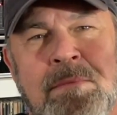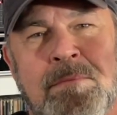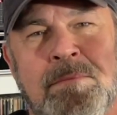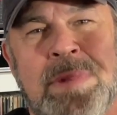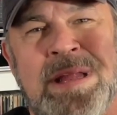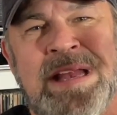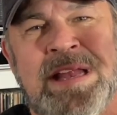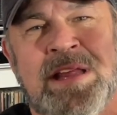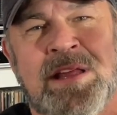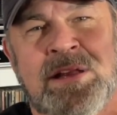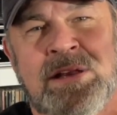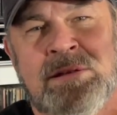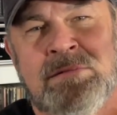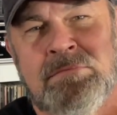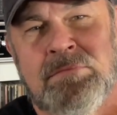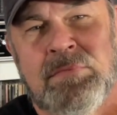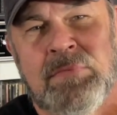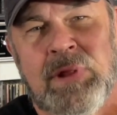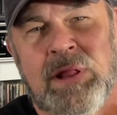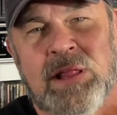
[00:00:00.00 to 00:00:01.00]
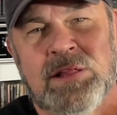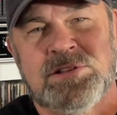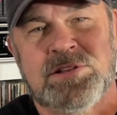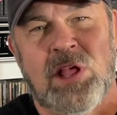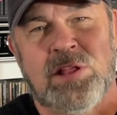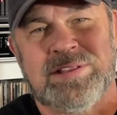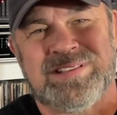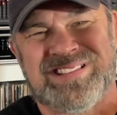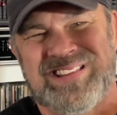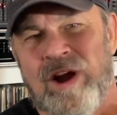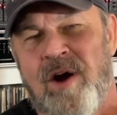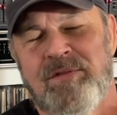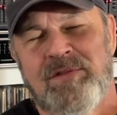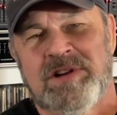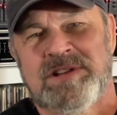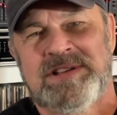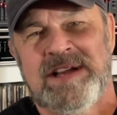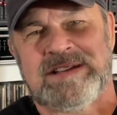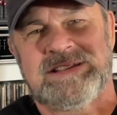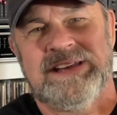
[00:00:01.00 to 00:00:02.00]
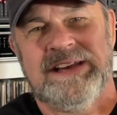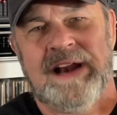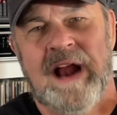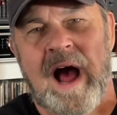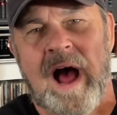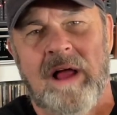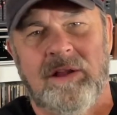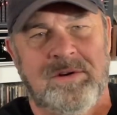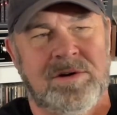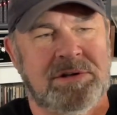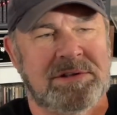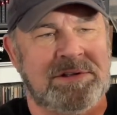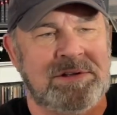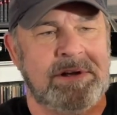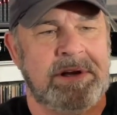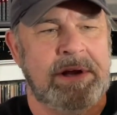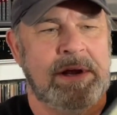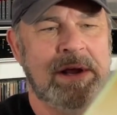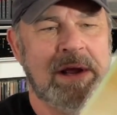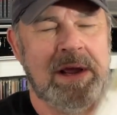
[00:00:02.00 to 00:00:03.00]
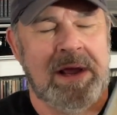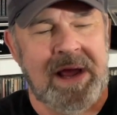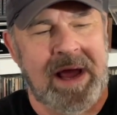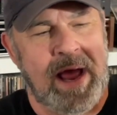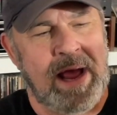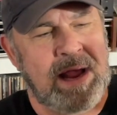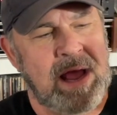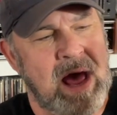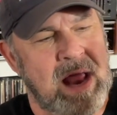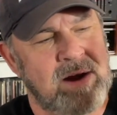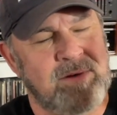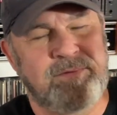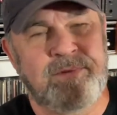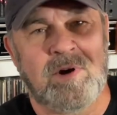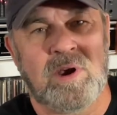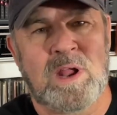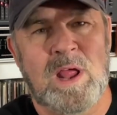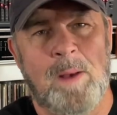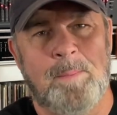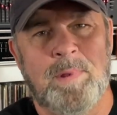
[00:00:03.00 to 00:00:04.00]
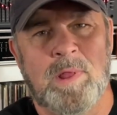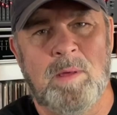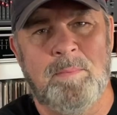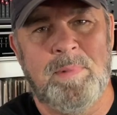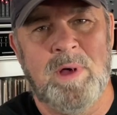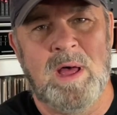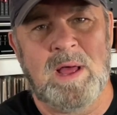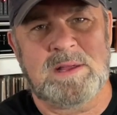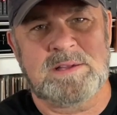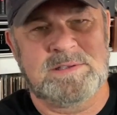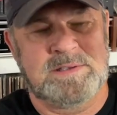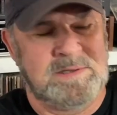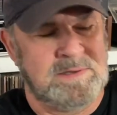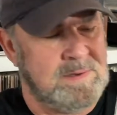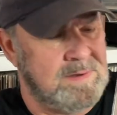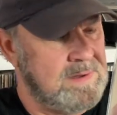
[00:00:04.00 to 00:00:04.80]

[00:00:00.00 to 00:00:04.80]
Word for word: medium is over $60. I got it for a couple of bucks.